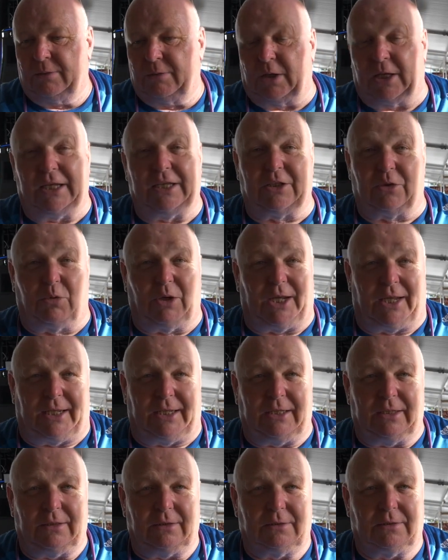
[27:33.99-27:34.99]
But either
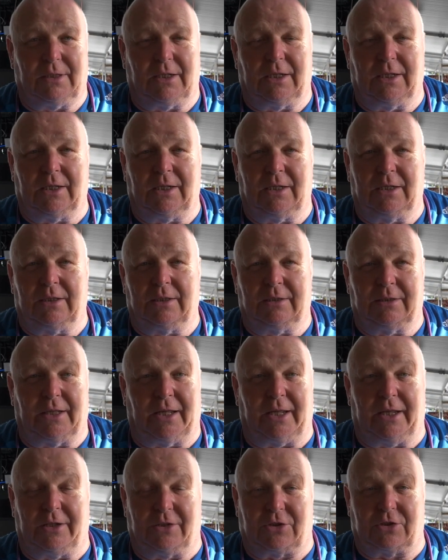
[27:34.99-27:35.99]
way,
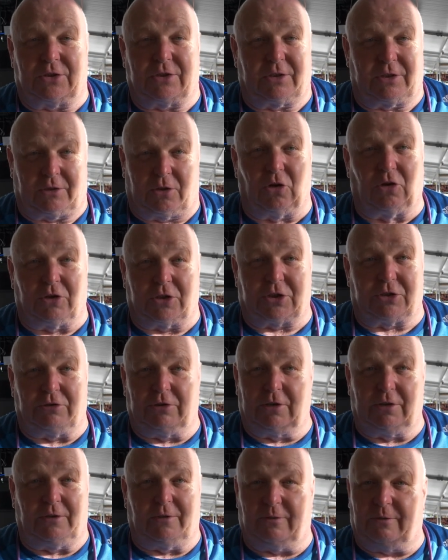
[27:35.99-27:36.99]
that is
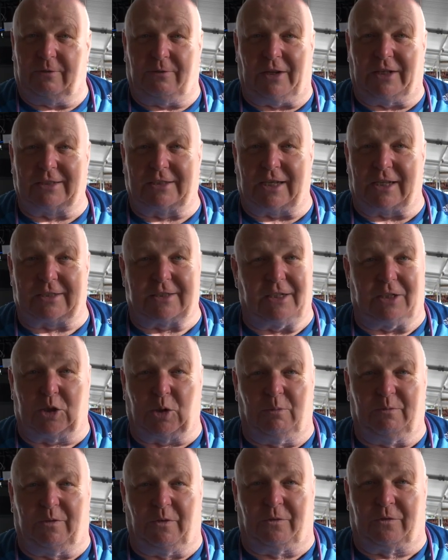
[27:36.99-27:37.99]
cultural, fantastic
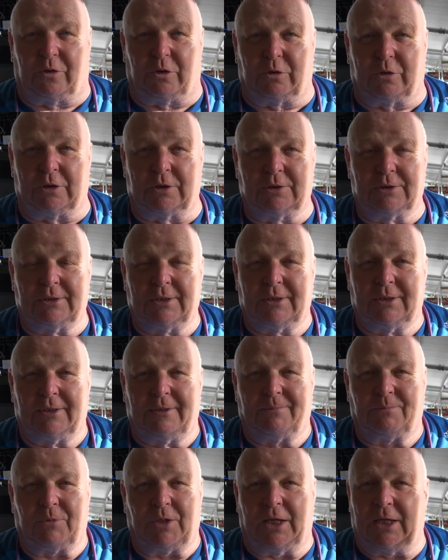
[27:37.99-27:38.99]
comfort food.
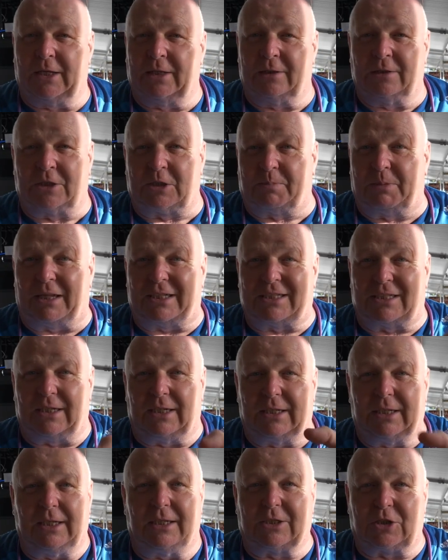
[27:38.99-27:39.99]
And
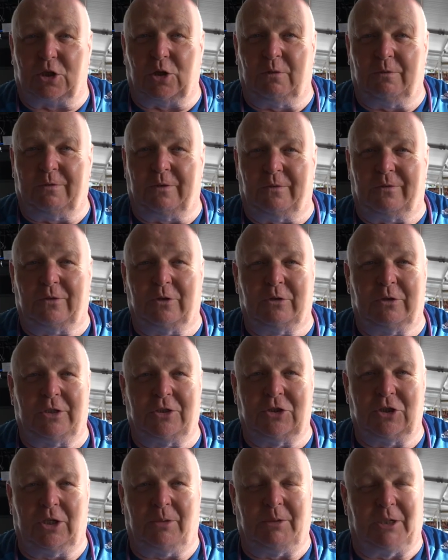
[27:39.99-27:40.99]
Spätzle is comfort food
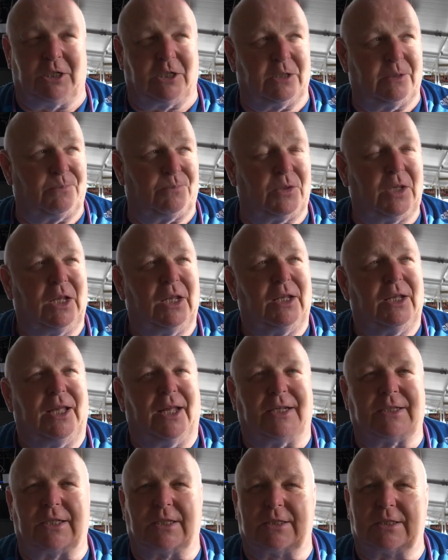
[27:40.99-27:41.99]
in Germany.
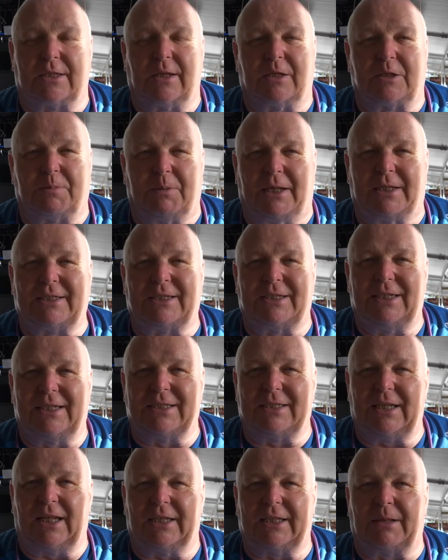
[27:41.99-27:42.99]
It's a Spätzle
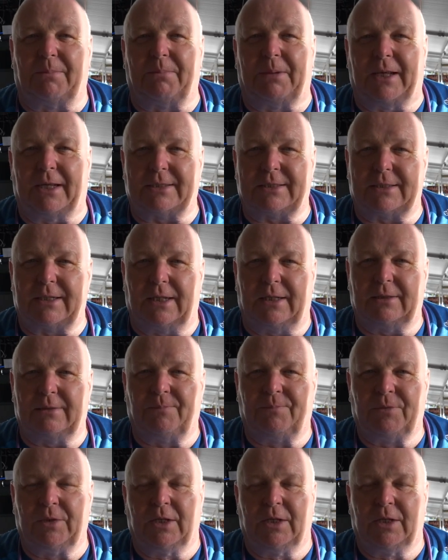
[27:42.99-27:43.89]
is like a pasta